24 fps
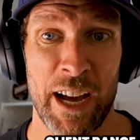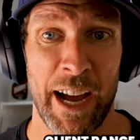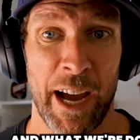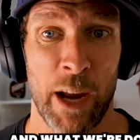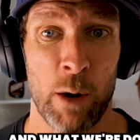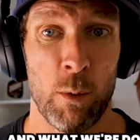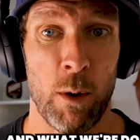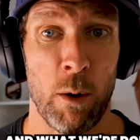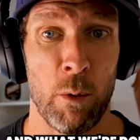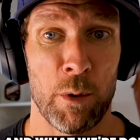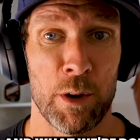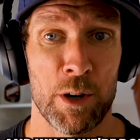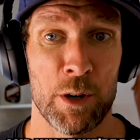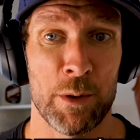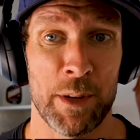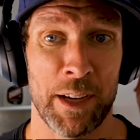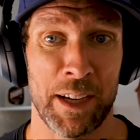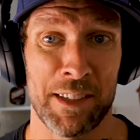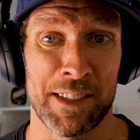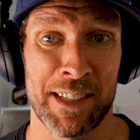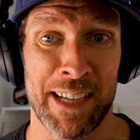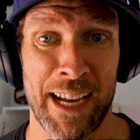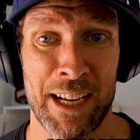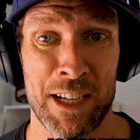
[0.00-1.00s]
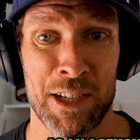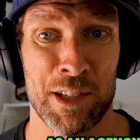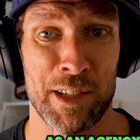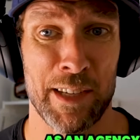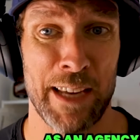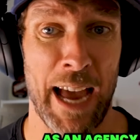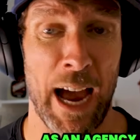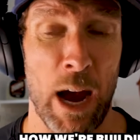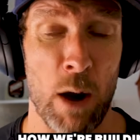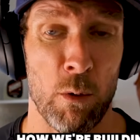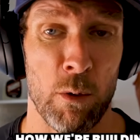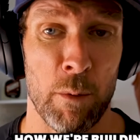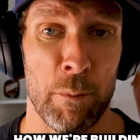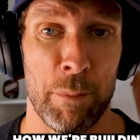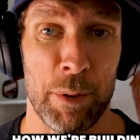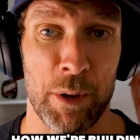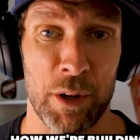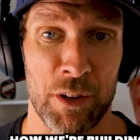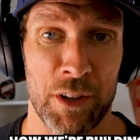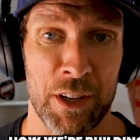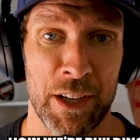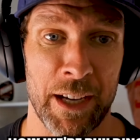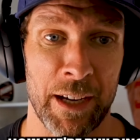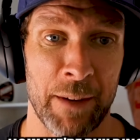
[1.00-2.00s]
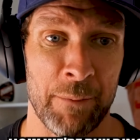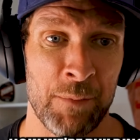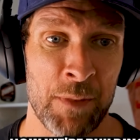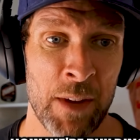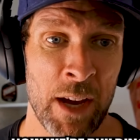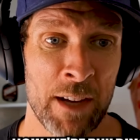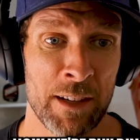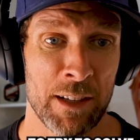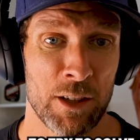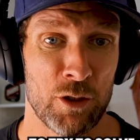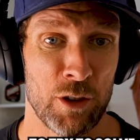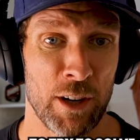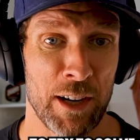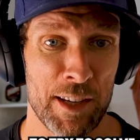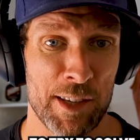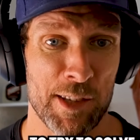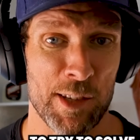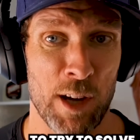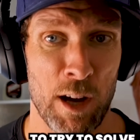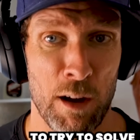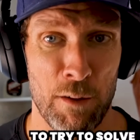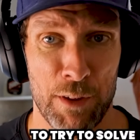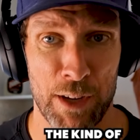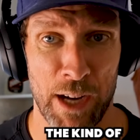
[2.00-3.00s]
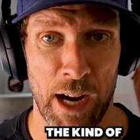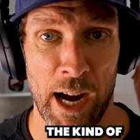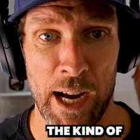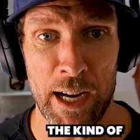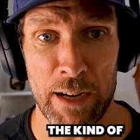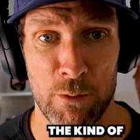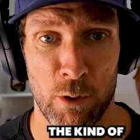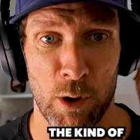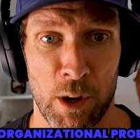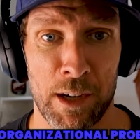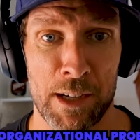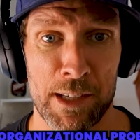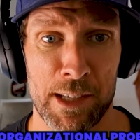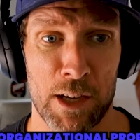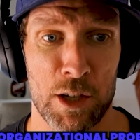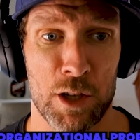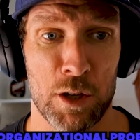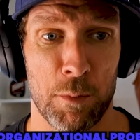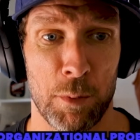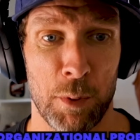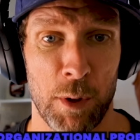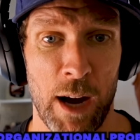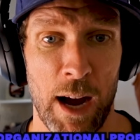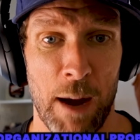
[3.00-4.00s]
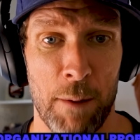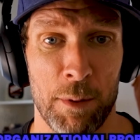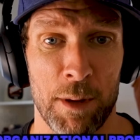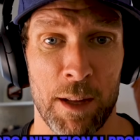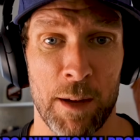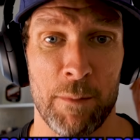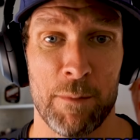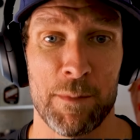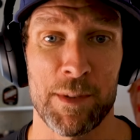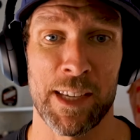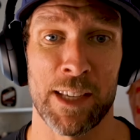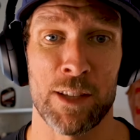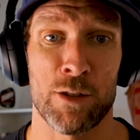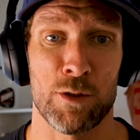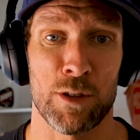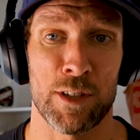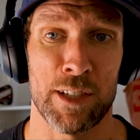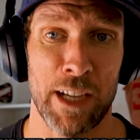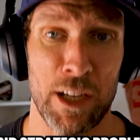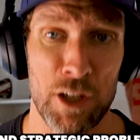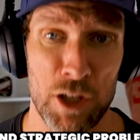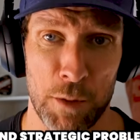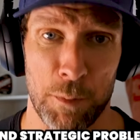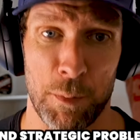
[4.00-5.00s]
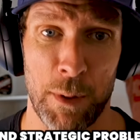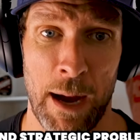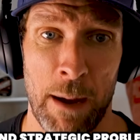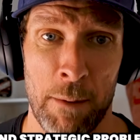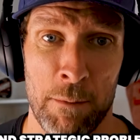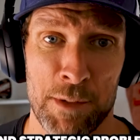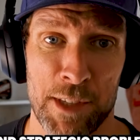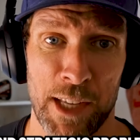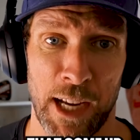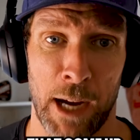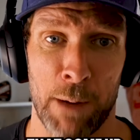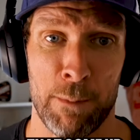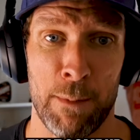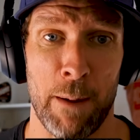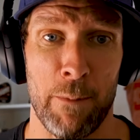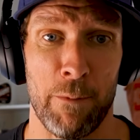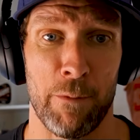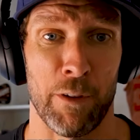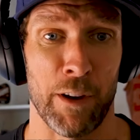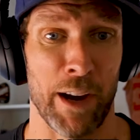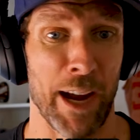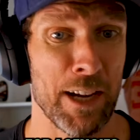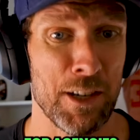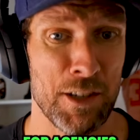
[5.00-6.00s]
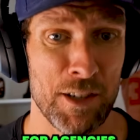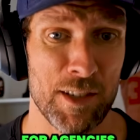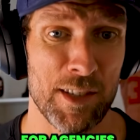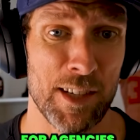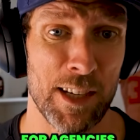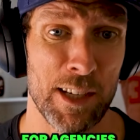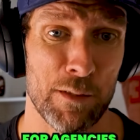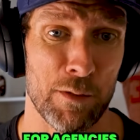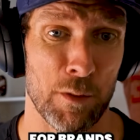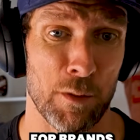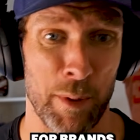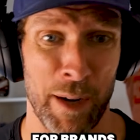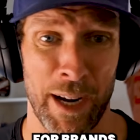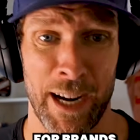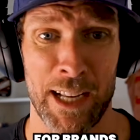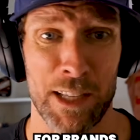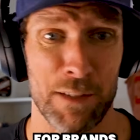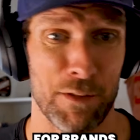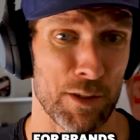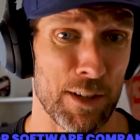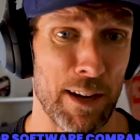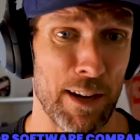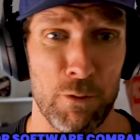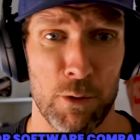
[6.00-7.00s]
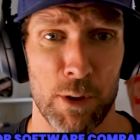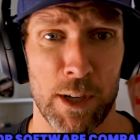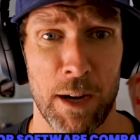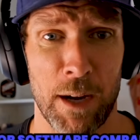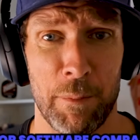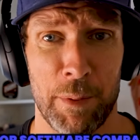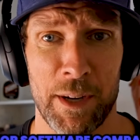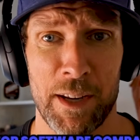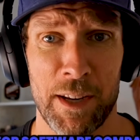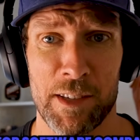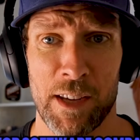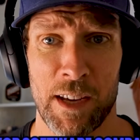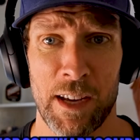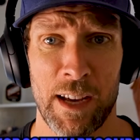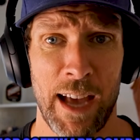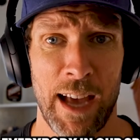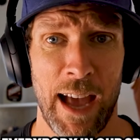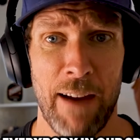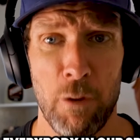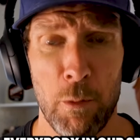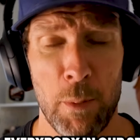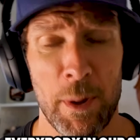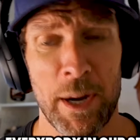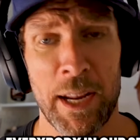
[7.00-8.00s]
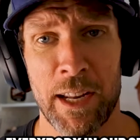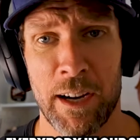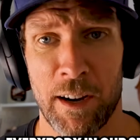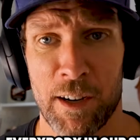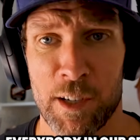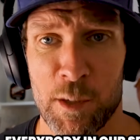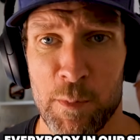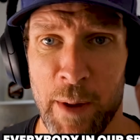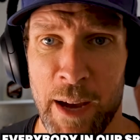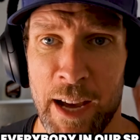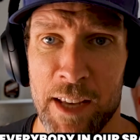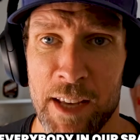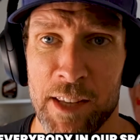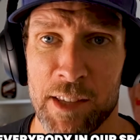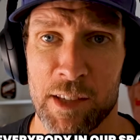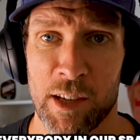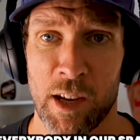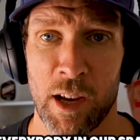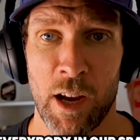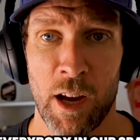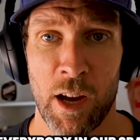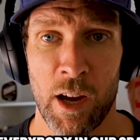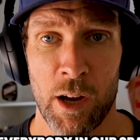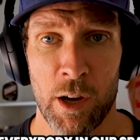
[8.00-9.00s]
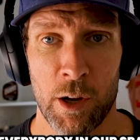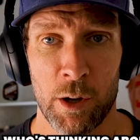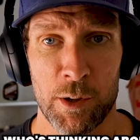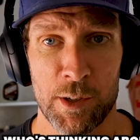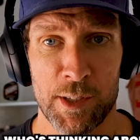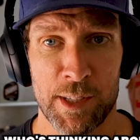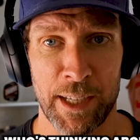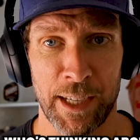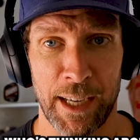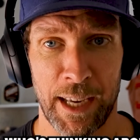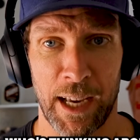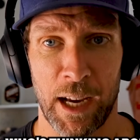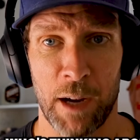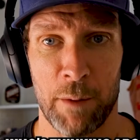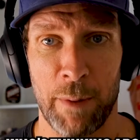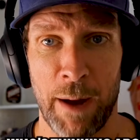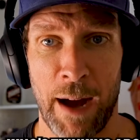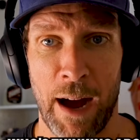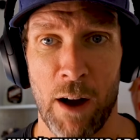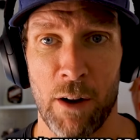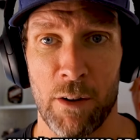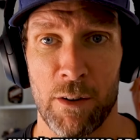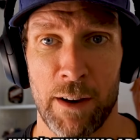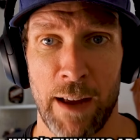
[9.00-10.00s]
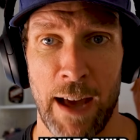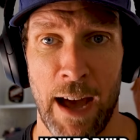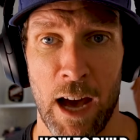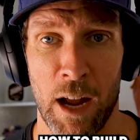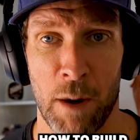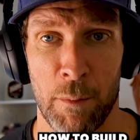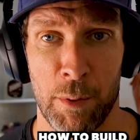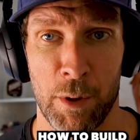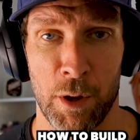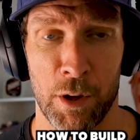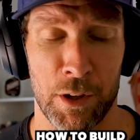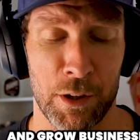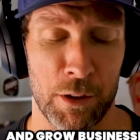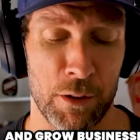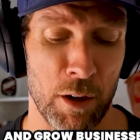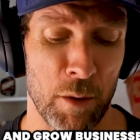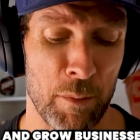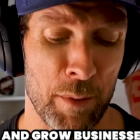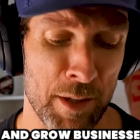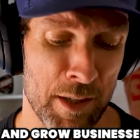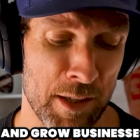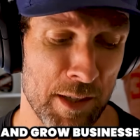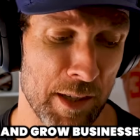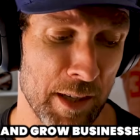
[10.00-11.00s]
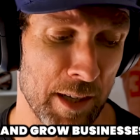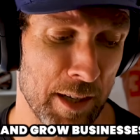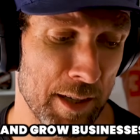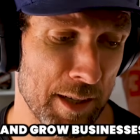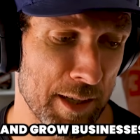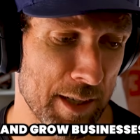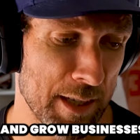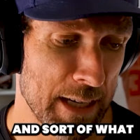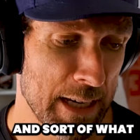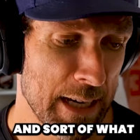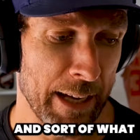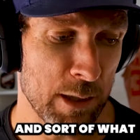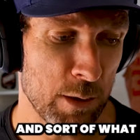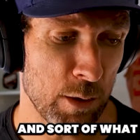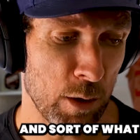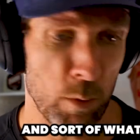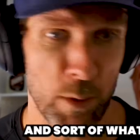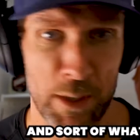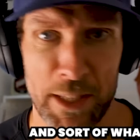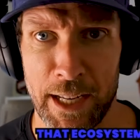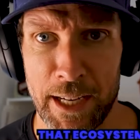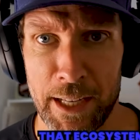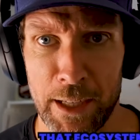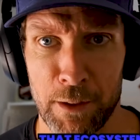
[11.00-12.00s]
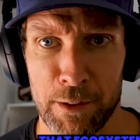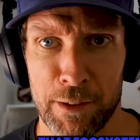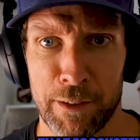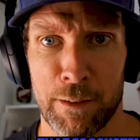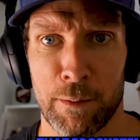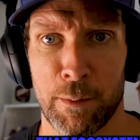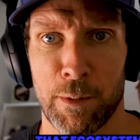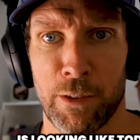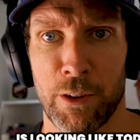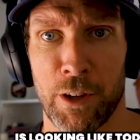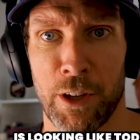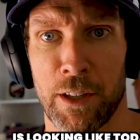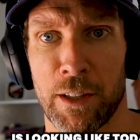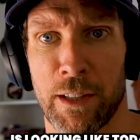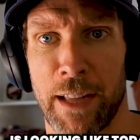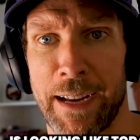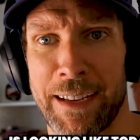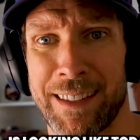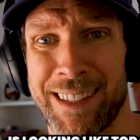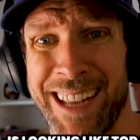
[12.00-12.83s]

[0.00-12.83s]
and what we're doing as an agency, how we're building to try to solve the kind of organizational problems and strategic problems that come up for agencies, for brands, for software companies, everybody in our space who's thinking about how to build and grow businesses and sort of what that ecosystem is looking like.